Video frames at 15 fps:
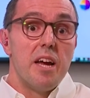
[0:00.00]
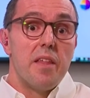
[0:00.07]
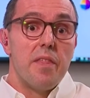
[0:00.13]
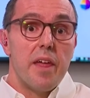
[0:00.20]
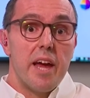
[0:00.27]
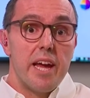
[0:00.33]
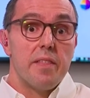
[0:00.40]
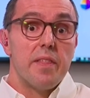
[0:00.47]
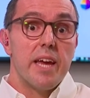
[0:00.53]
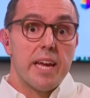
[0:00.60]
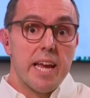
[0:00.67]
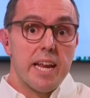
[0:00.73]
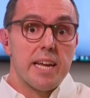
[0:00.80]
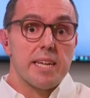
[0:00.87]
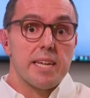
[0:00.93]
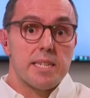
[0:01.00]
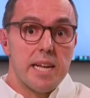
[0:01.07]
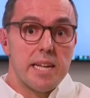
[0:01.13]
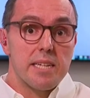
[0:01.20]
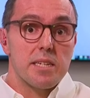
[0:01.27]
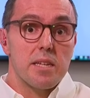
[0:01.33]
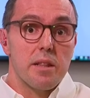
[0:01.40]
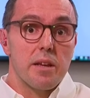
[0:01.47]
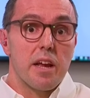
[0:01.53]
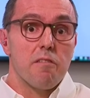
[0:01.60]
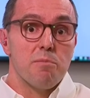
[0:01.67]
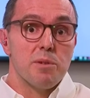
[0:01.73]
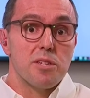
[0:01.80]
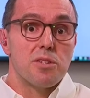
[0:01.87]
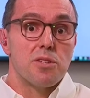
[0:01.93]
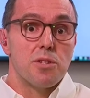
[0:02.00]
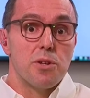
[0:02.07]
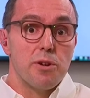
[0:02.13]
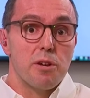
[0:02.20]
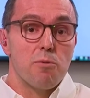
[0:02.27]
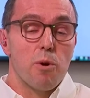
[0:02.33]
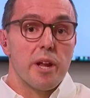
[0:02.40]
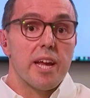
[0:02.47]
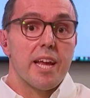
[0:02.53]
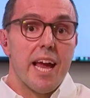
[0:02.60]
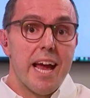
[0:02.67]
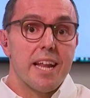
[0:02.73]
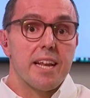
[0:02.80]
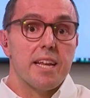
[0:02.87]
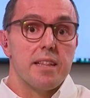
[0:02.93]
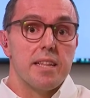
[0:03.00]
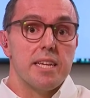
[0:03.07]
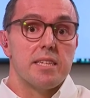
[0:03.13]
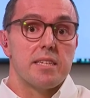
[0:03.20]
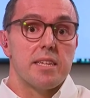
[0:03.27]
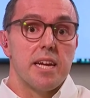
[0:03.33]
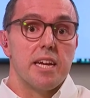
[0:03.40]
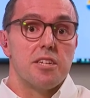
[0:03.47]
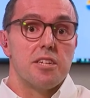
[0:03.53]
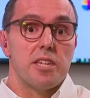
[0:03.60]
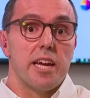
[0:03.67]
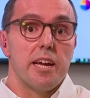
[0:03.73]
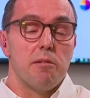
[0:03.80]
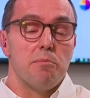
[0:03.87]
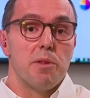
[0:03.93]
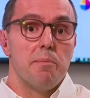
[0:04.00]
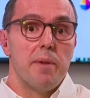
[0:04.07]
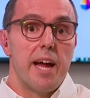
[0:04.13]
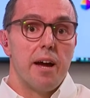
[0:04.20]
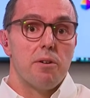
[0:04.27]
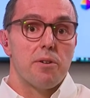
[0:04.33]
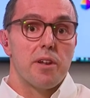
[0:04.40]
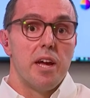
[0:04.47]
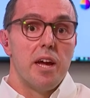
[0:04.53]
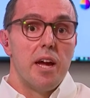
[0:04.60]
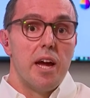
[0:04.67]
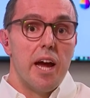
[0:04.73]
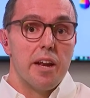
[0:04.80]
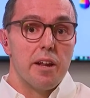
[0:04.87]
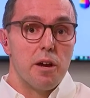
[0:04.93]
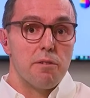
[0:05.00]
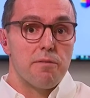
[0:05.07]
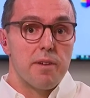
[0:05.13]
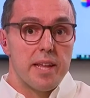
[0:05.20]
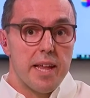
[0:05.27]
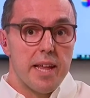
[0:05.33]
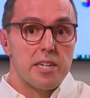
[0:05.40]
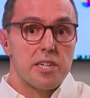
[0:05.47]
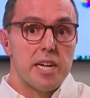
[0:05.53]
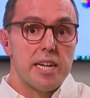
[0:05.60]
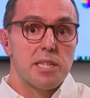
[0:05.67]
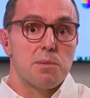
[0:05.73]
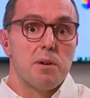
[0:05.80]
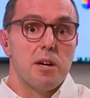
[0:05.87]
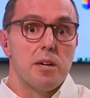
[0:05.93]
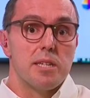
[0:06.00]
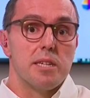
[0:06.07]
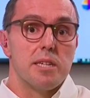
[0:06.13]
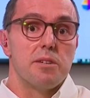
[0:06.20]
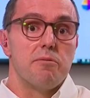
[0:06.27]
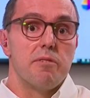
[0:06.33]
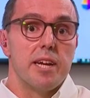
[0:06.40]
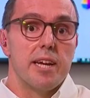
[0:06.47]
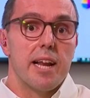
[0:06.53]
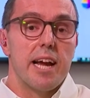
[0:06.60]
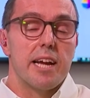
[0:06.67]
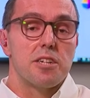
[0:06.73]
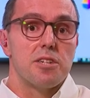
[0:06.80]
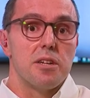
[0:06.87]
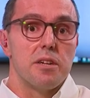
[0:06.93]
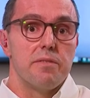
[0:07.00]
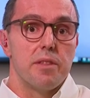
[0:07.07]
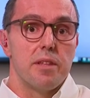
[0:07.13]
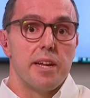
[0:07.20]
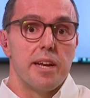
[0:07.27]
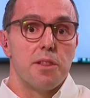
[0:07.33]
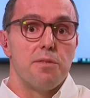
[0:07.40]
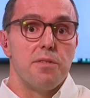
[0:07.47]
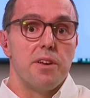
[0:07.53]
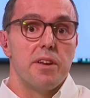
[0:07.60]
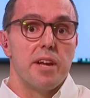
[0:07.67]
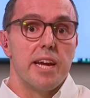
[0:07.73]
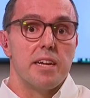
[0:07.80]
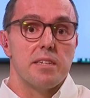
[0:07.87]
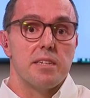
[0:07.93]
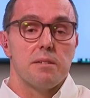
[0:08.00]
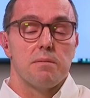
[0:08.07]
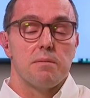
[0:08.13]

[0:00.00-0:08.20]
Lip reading: They're getting a sense that the government's doing what it can at this stage to help them out, and hopefully that transpires into real action over the next few days.